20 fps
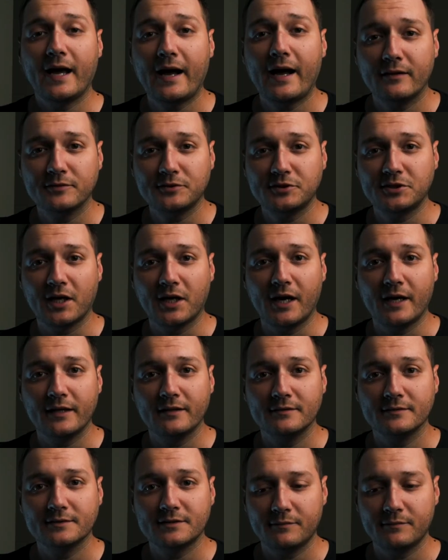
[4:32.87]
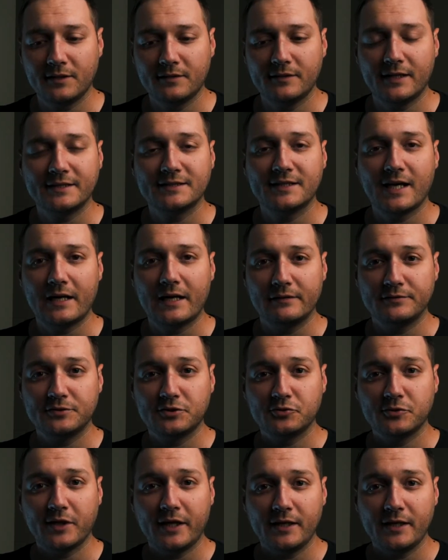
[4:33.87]
out shot, something that's kind of
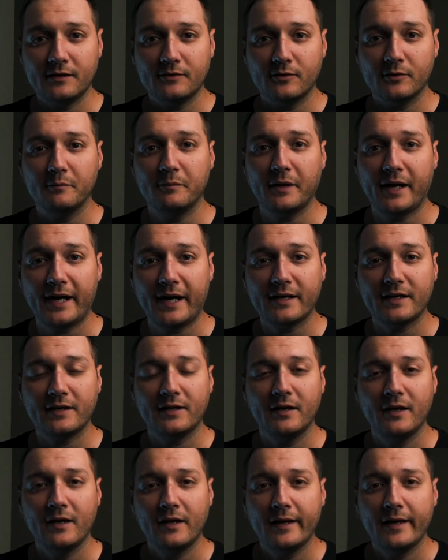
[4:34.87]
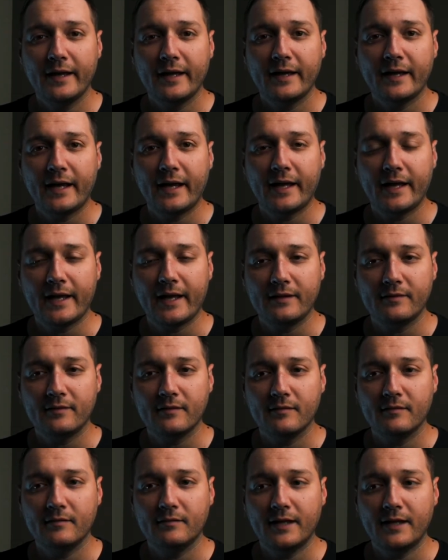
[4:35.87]
straight or back, and
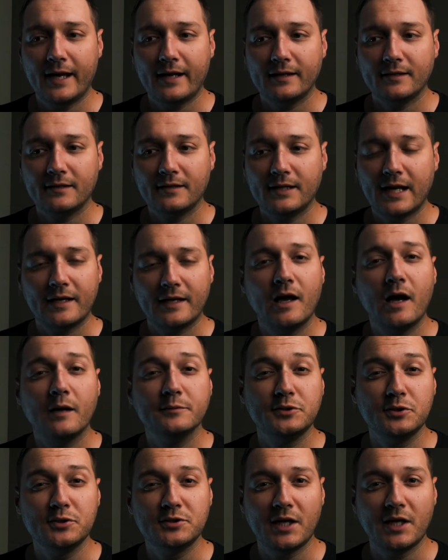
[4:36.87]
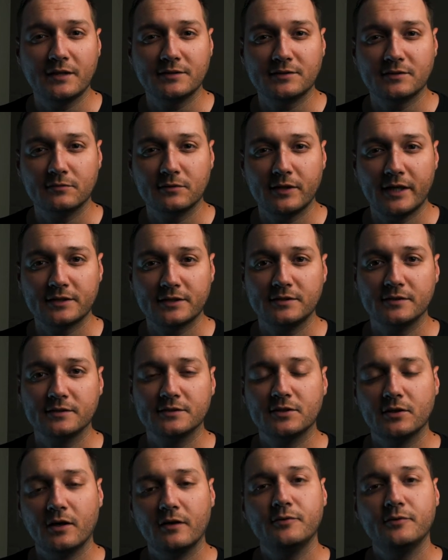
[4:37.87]
that kind of helps you change direction.
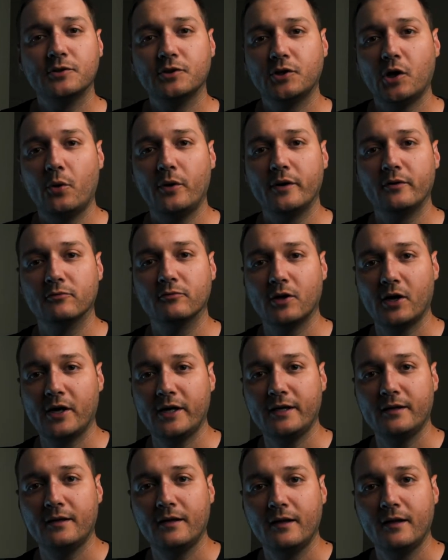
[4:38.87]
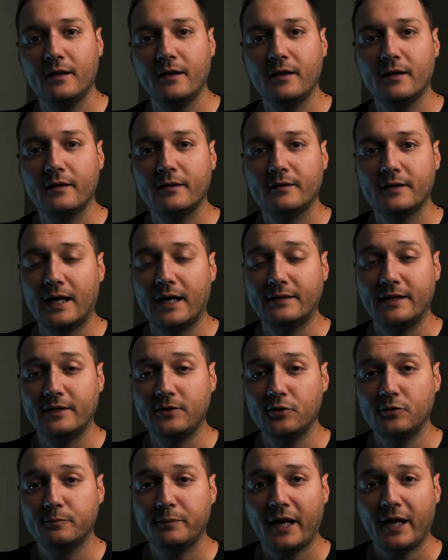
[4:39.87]
So if you're going right and then
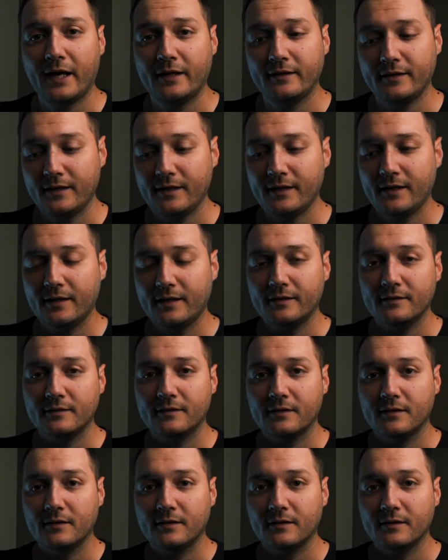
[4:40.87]
you pan in